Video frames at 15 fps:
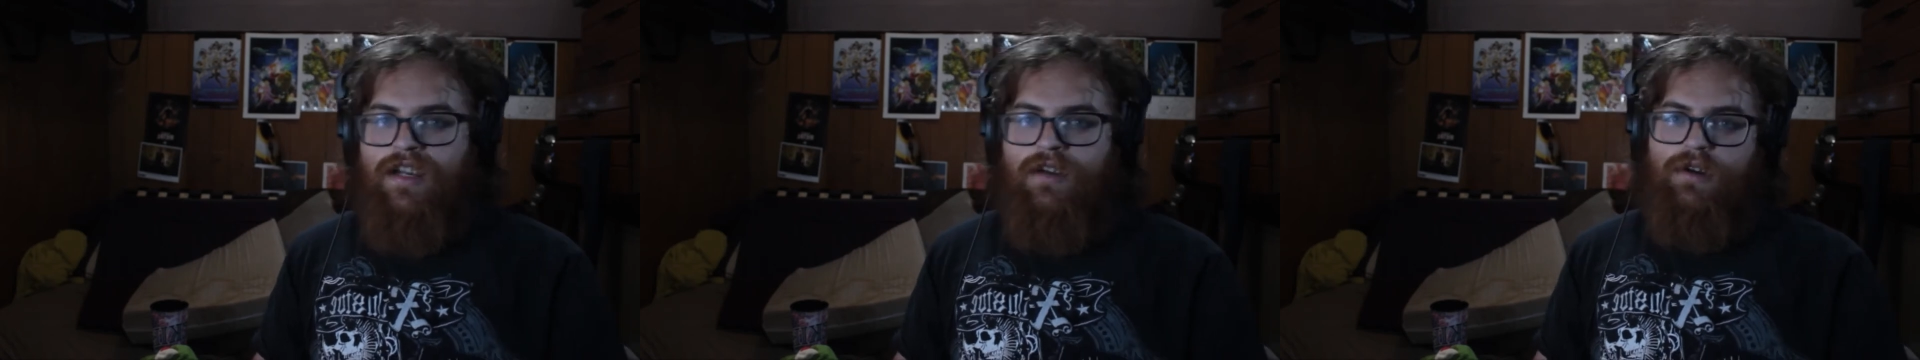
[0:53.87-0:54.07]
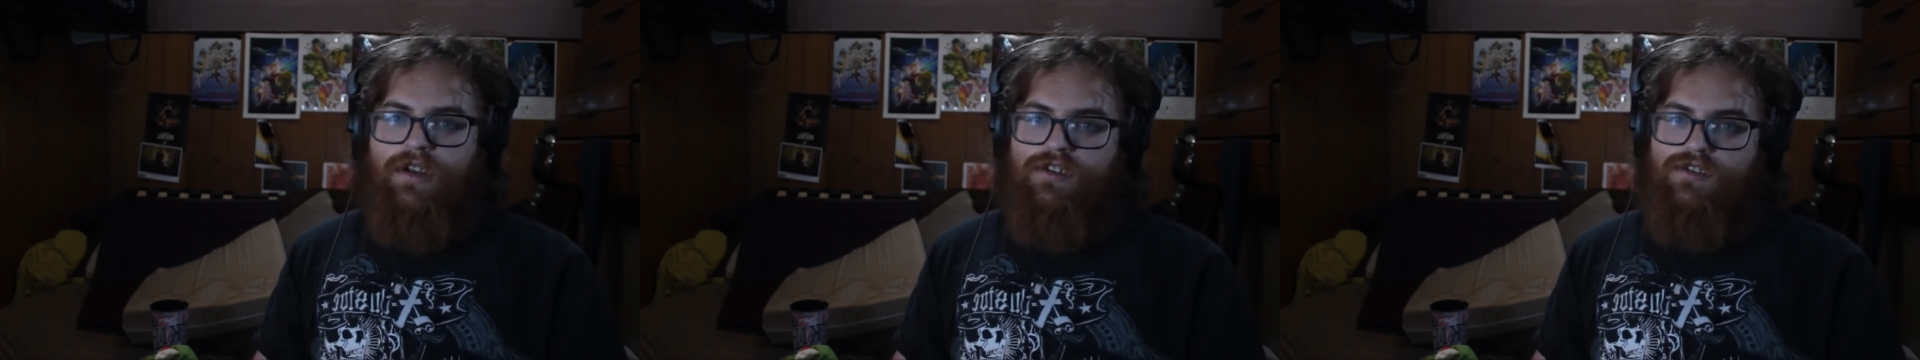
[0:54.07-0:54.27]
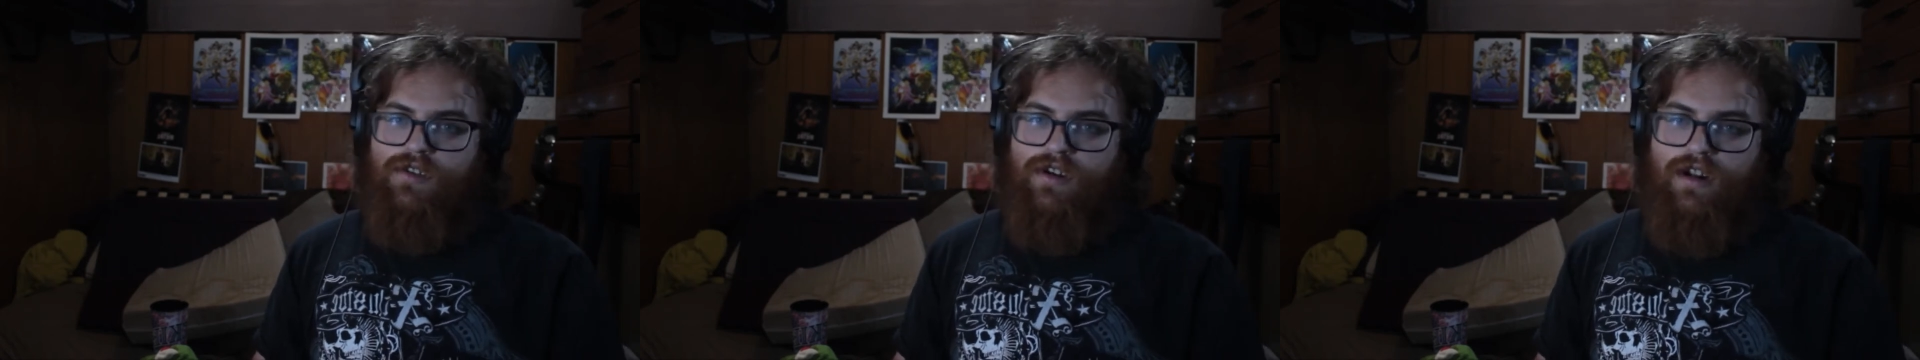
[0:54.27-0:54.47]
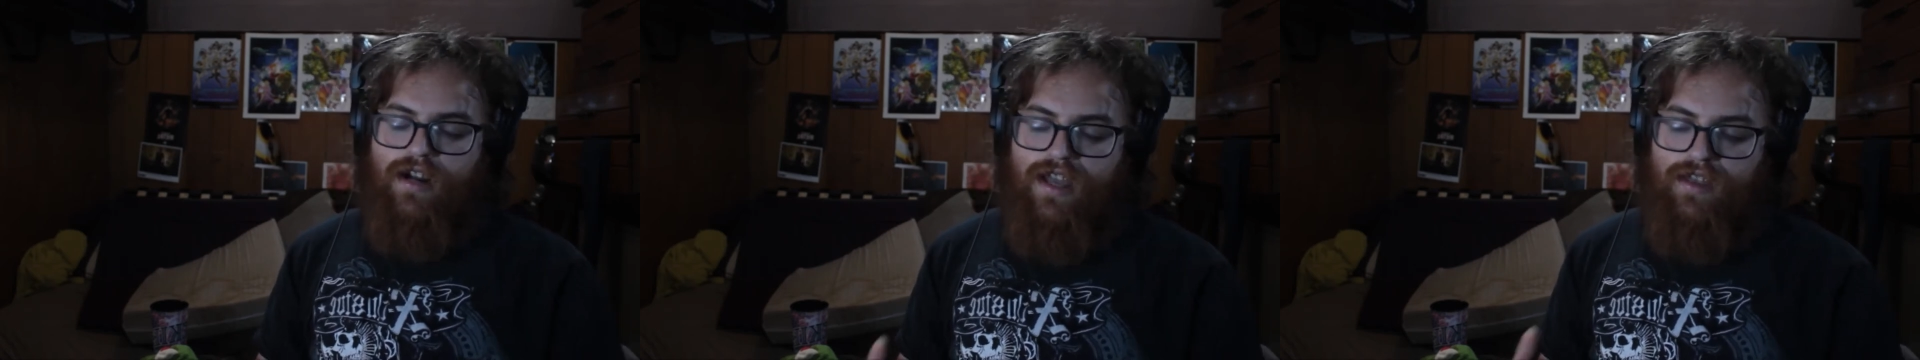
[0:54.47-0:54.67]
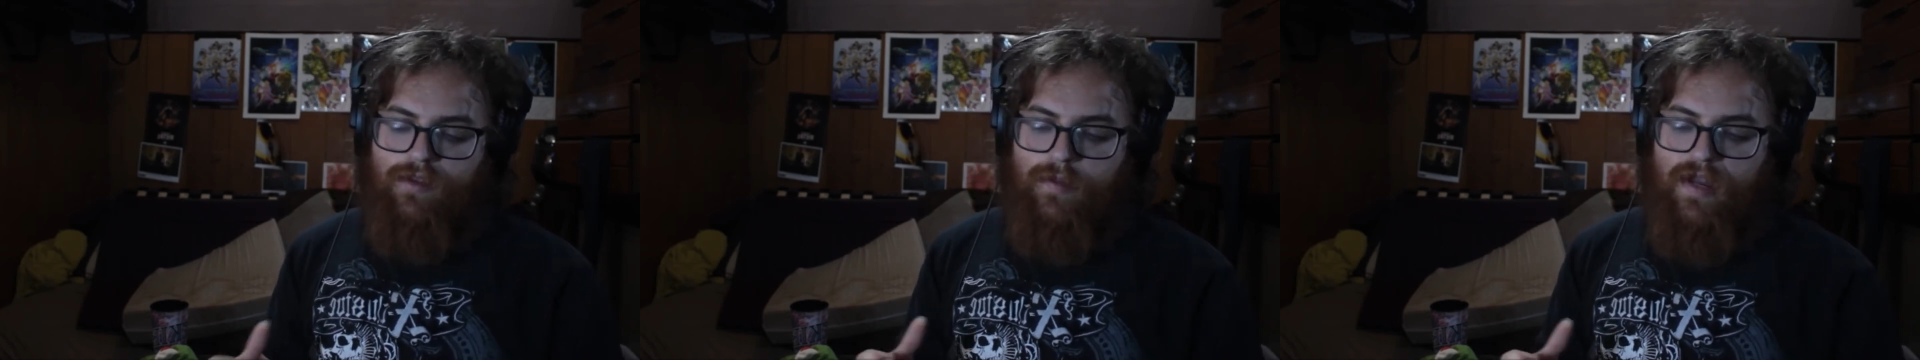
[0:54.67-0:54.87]
where you can join
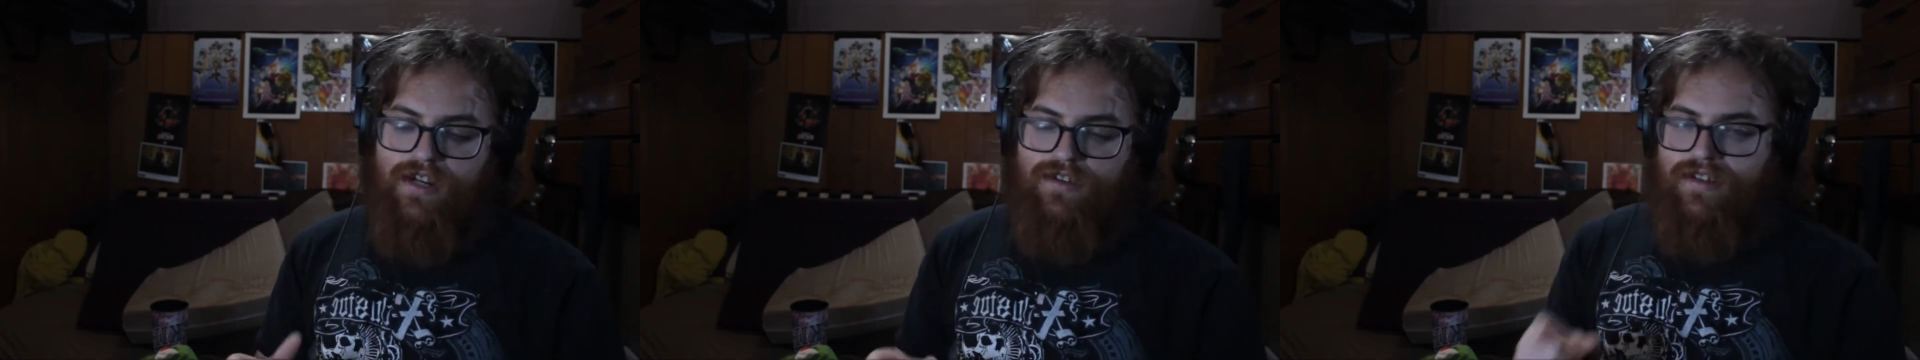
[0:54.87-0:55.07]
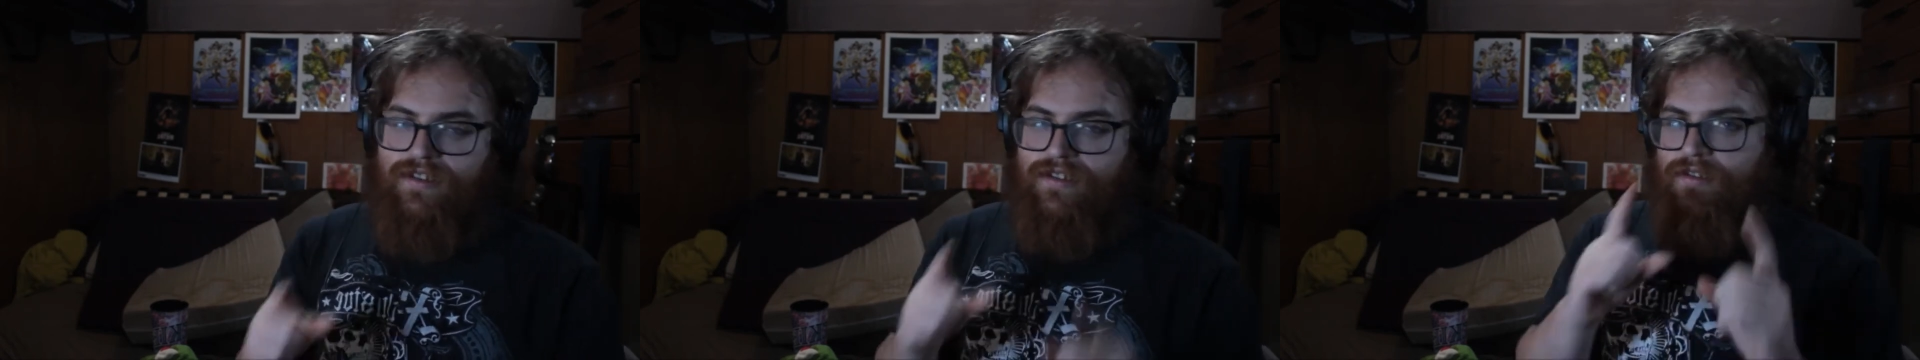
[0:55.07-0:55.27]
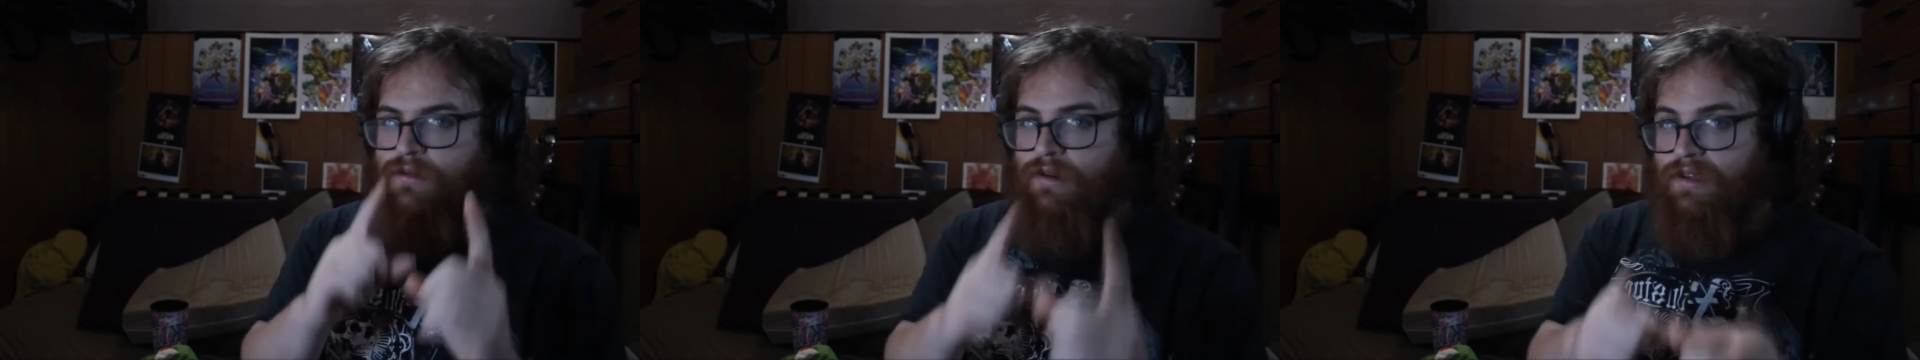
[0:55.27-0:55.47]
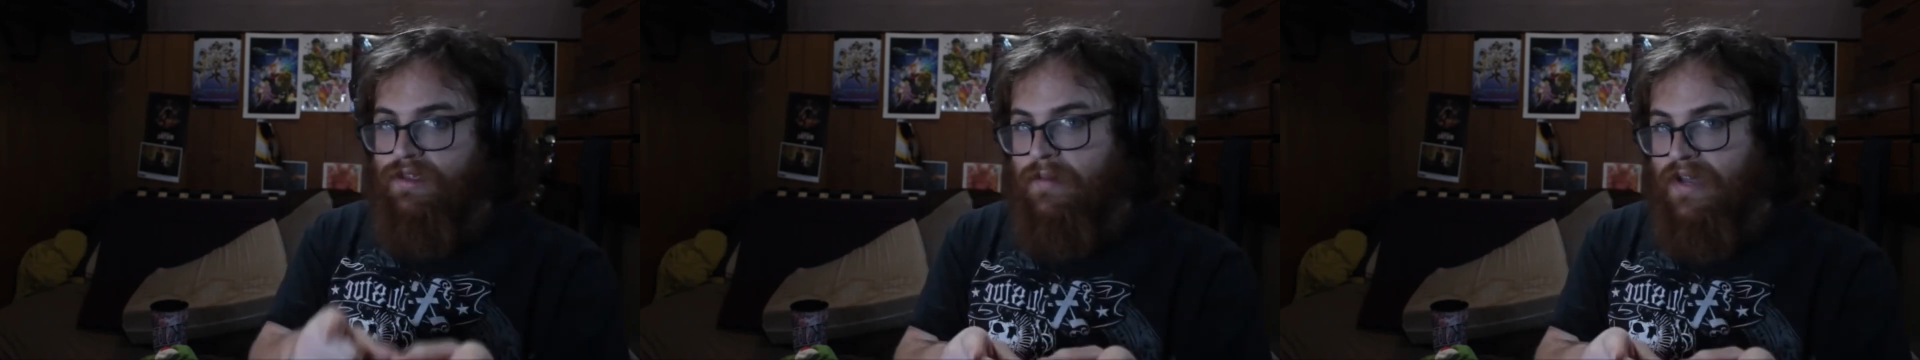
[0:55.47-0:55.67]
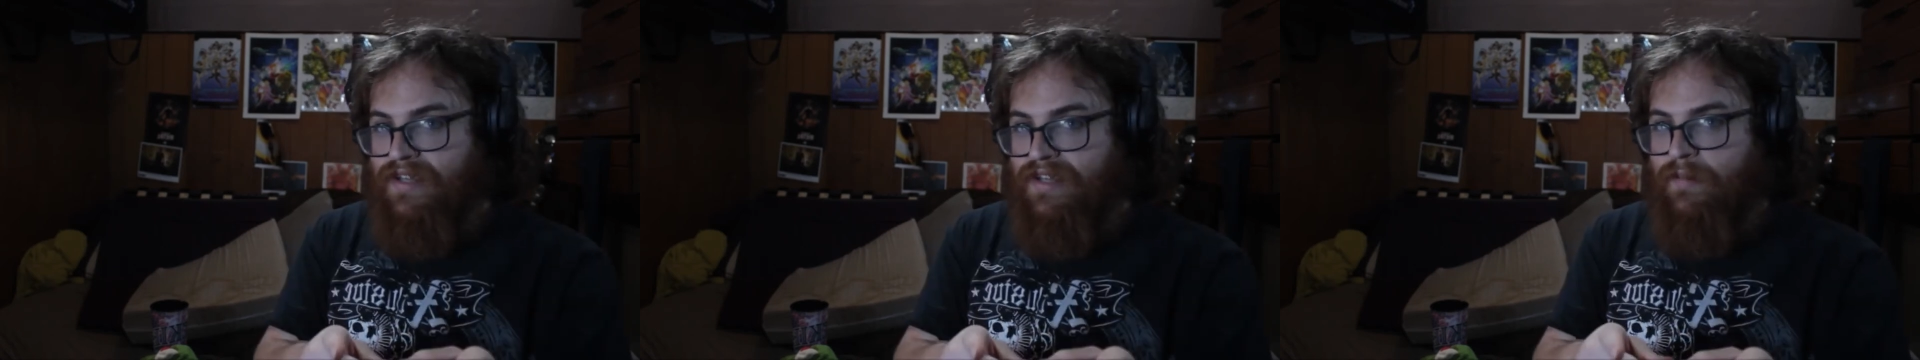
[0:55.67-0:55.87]
our other patrons, who are the
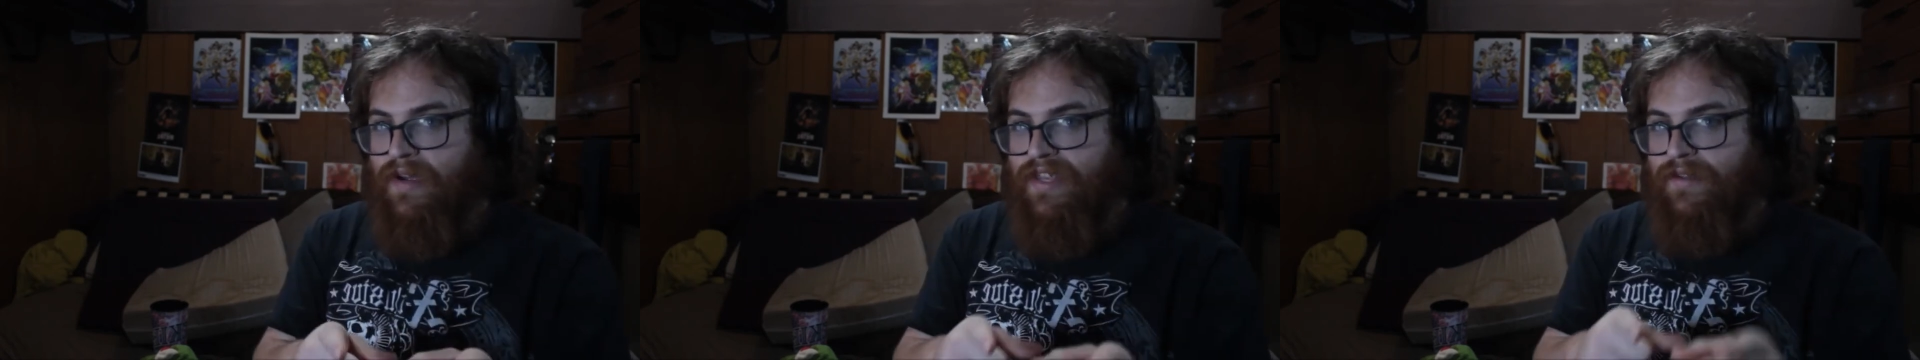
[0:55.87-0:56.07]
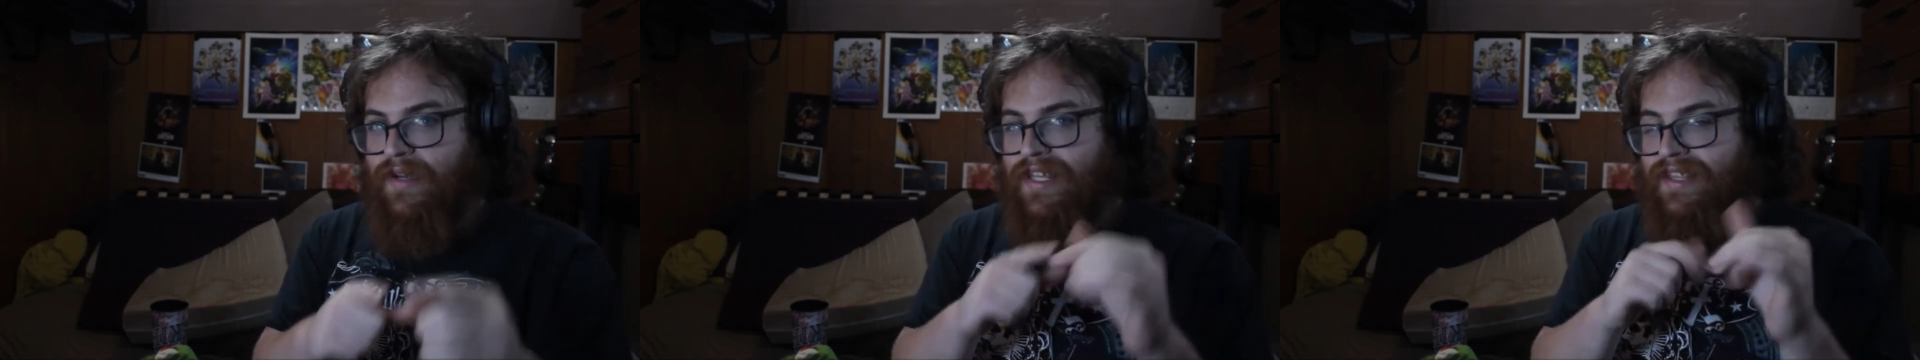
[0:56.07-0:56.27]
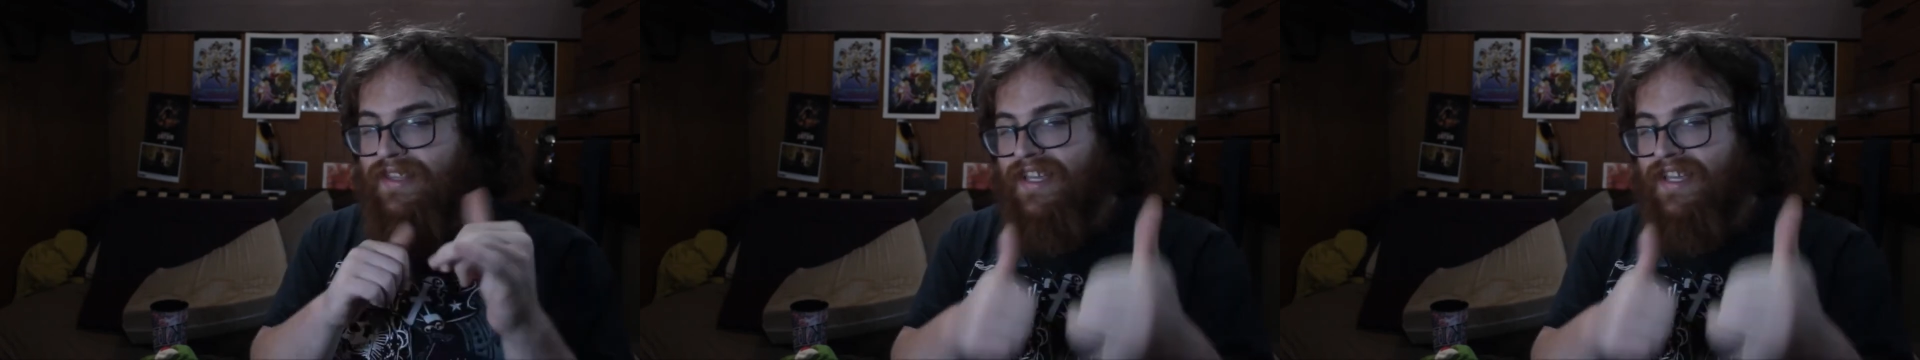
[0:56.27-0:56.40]
best, by the way.